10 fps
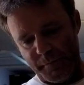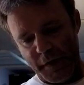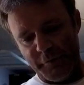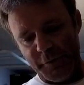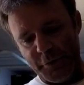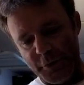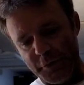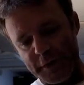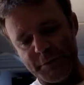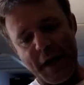If you do
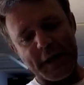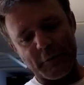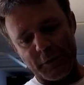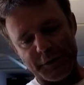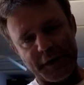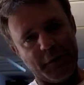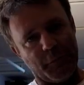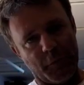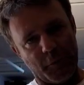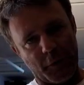this backwards,
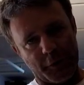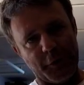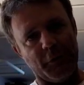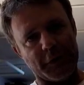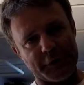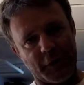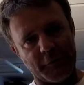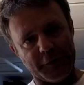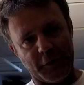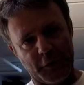it won't work. You wanna
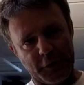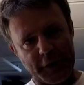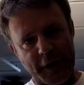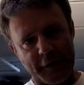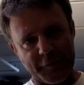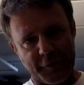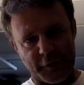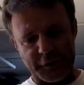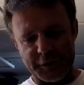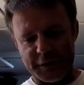start with the hook end
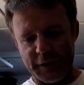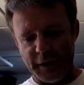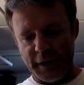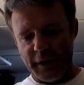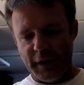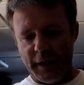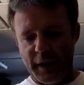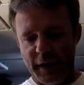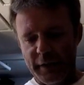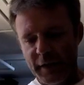first
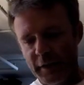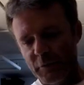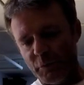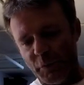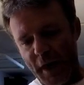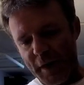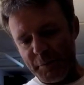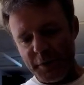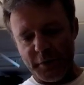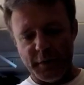and then
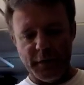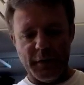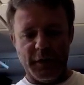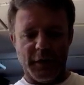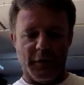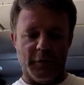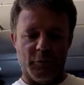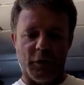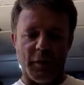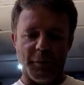wrap,
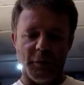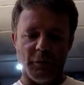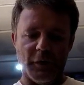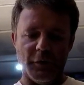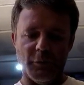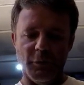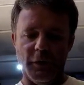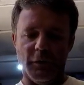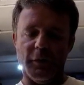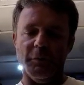wrap it around your
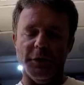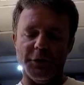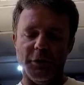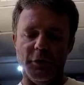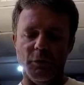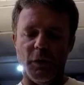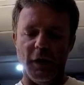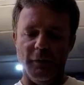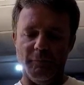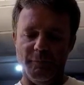reel. And I'm gonna show you
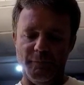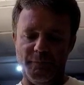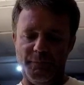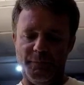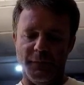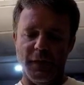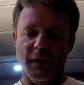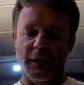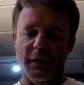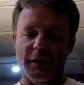why.
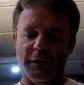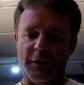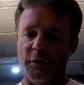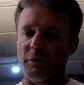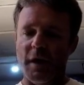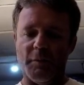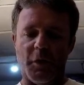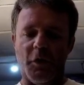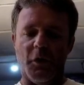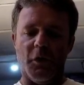So you
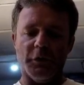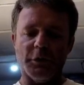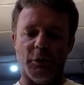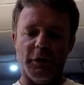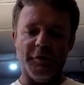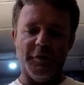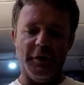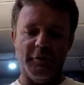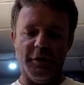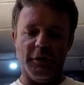wrap all 20
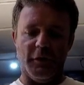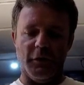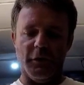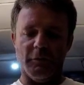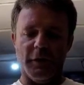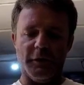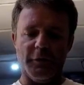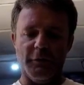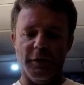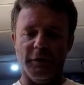feet of it all around
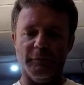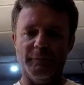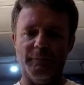your reel.